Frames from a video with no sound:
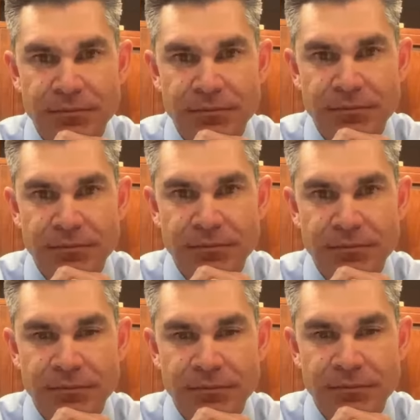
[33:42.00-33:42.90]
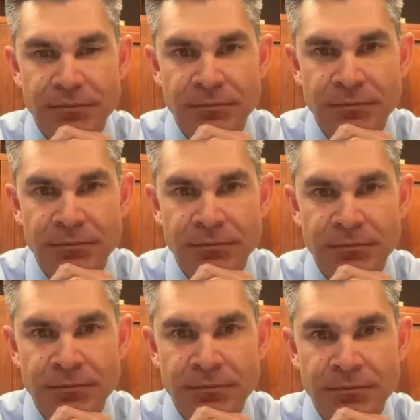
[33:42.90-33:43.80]

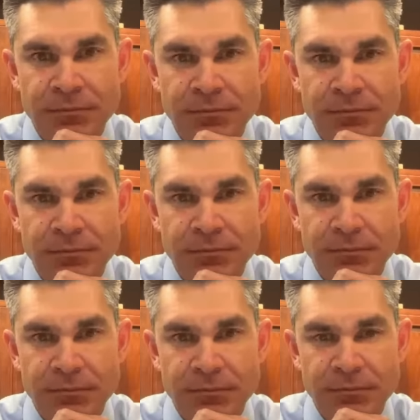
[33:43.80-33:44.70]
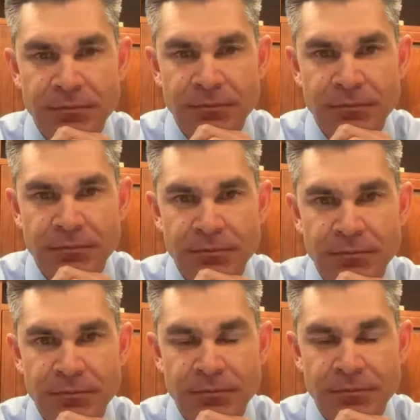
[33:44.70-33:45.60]

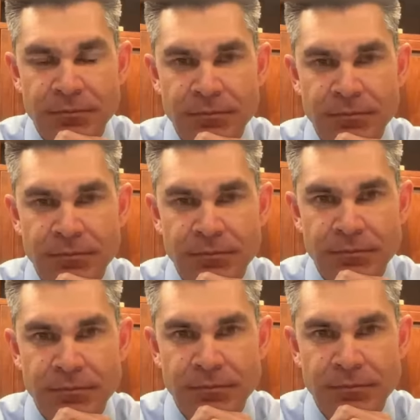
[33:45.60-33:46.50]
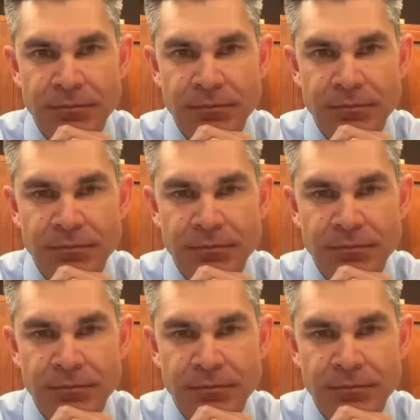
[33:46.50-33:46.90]
(not speaking)